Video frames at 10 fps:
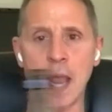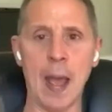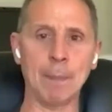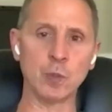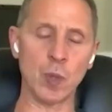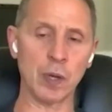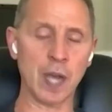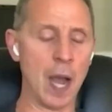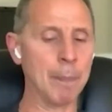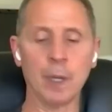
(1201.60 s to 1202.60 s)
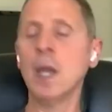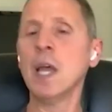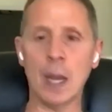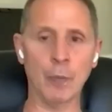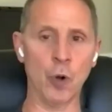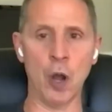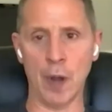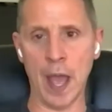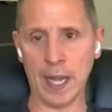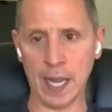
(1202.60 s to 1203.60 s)
that happens without copper, and we're
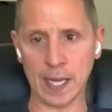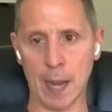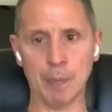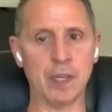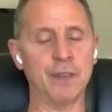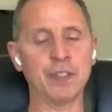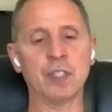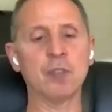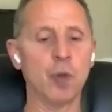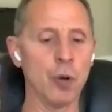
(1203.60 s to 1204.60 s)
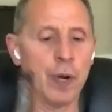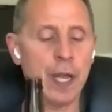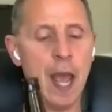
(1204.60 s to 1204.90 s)
already at copper deficits. We already